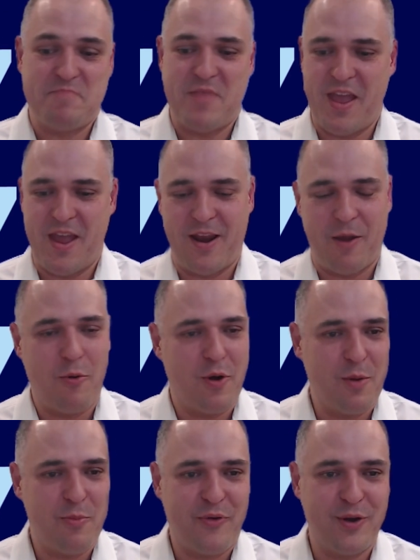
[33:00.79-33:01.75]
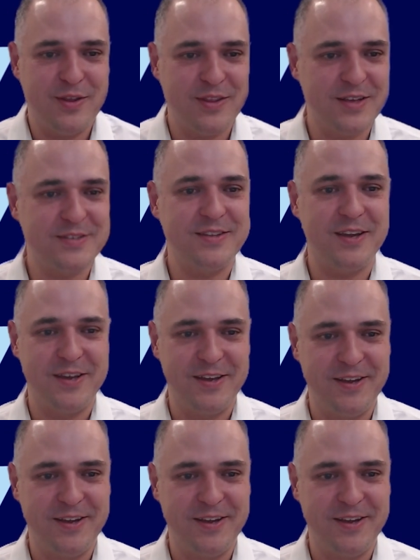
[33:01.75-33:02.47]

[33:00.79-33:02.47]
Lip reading: And I woke up fine the next day.